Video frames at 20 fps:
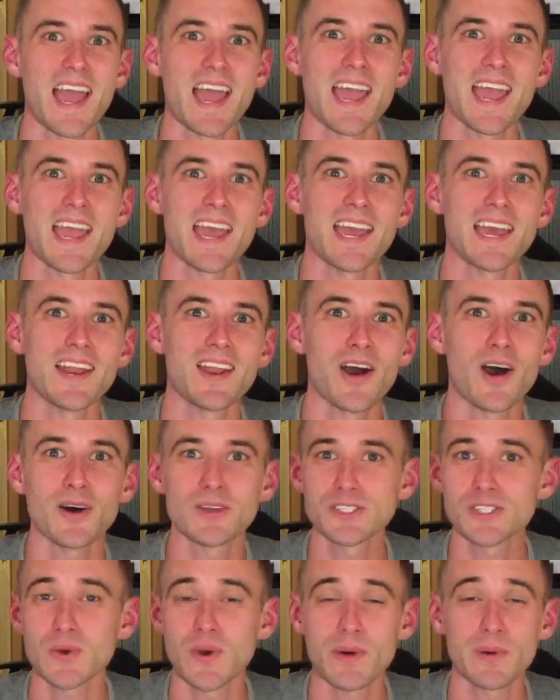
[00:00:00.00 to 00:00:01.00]
And
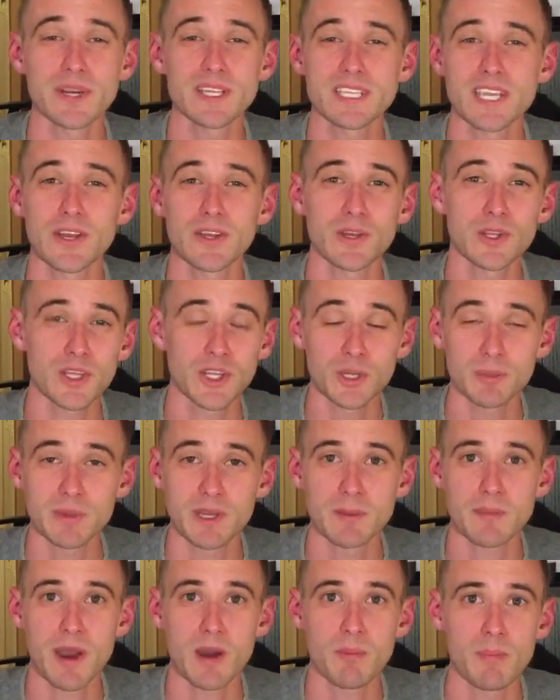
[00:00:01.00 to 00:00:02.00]
also, I want to tell you a little
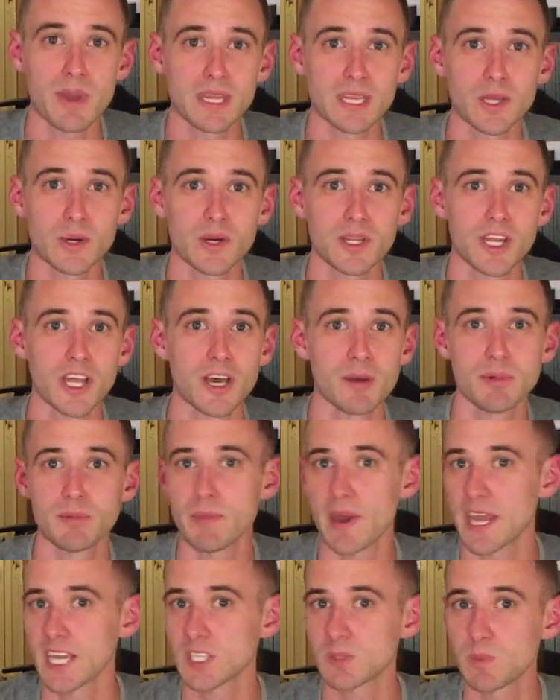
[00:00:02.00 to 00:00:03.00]
bit about Menlo Club and
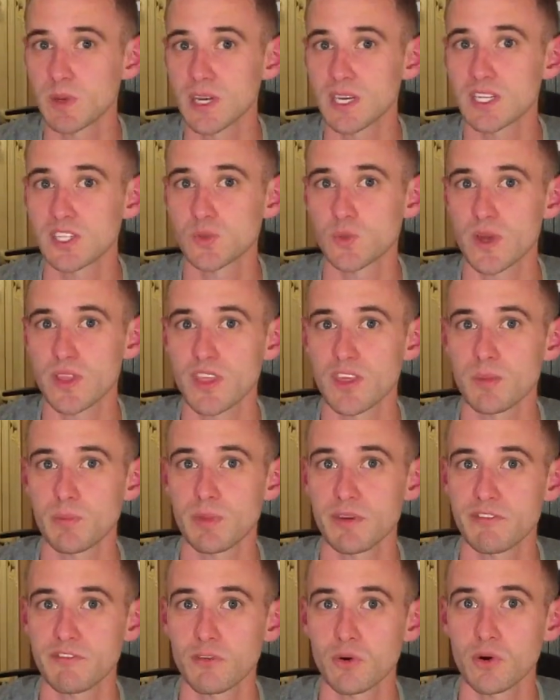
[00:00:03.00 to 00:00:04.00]
my experience with it
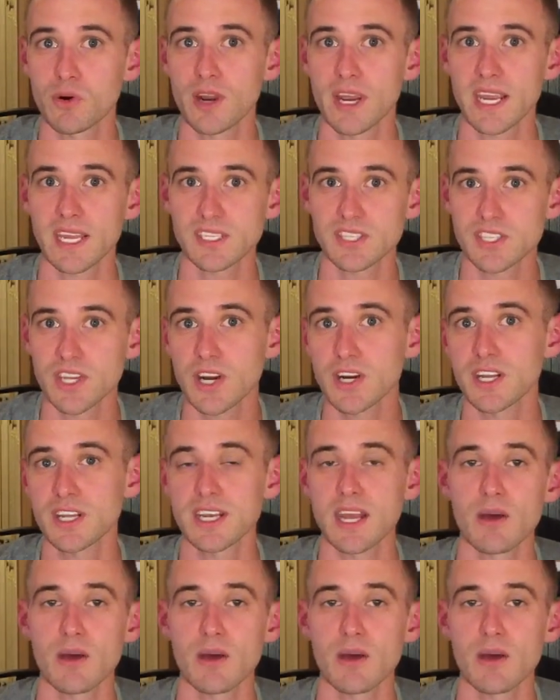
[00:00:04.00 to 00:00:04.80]
before I get started.